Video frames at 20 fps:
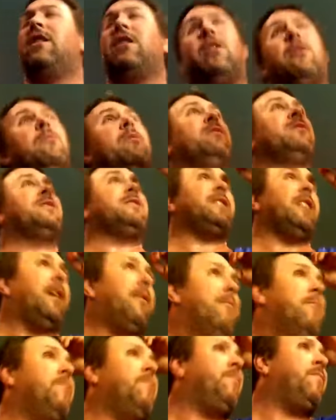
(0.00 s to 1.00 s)
almost, um,
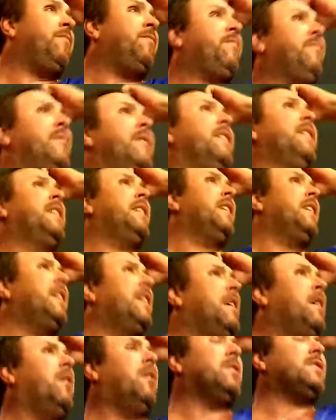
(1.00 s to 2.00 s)

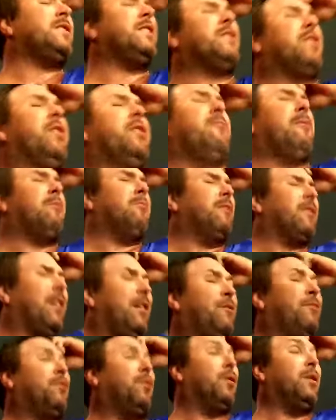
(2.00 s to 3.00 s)
what's the term I'm
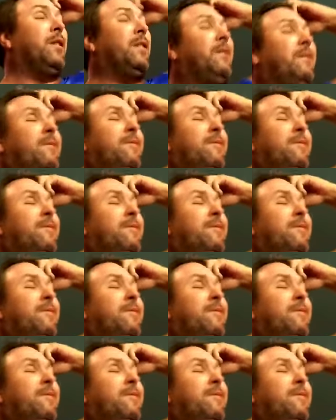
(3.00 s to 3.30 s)
looking for?